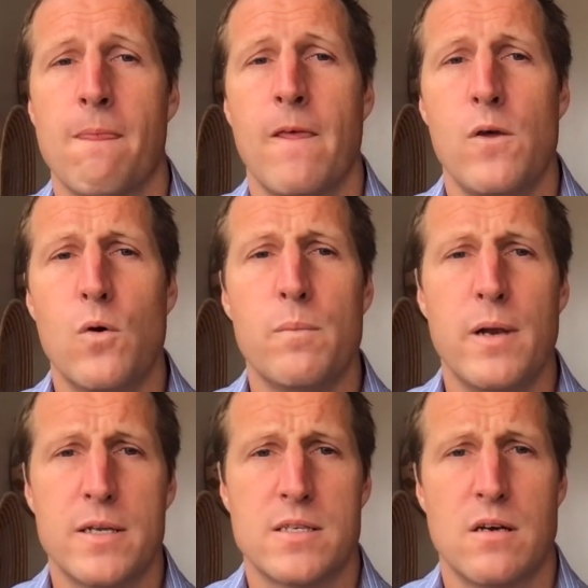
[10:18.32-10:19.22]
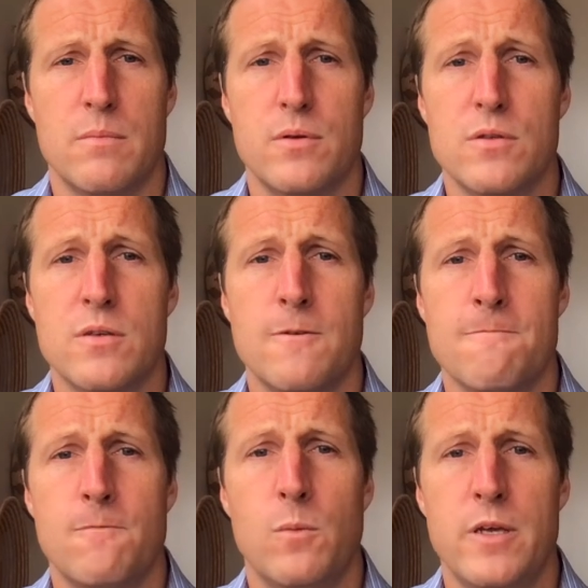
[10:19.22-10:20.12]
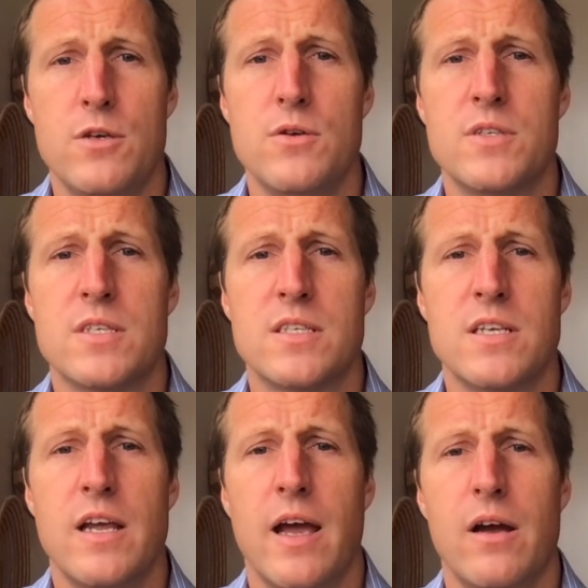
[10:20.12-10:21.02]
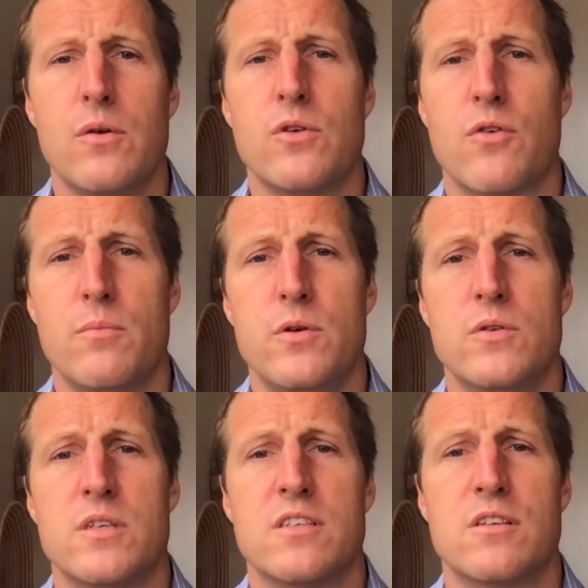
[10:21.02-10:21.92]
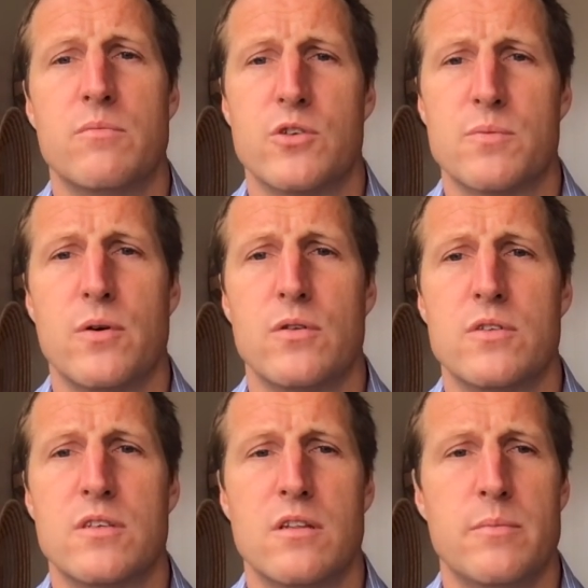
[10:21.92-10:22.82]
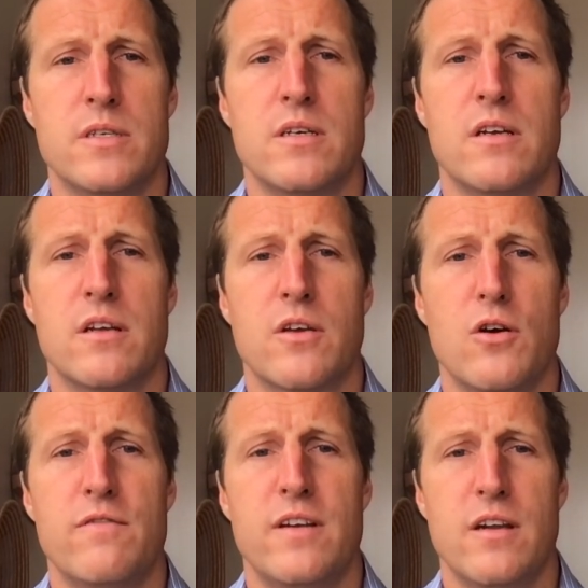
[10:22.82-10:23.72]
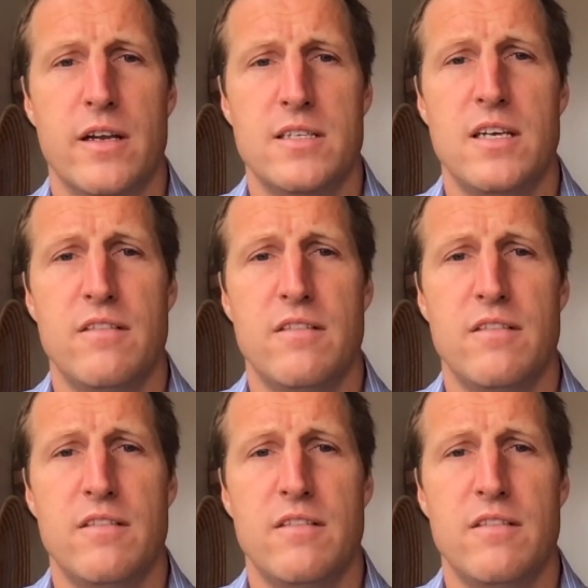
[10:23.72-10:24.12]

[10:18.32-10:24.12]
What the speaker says: Your blood samples will be used to see how your immune system responds to the Moderna COVID-19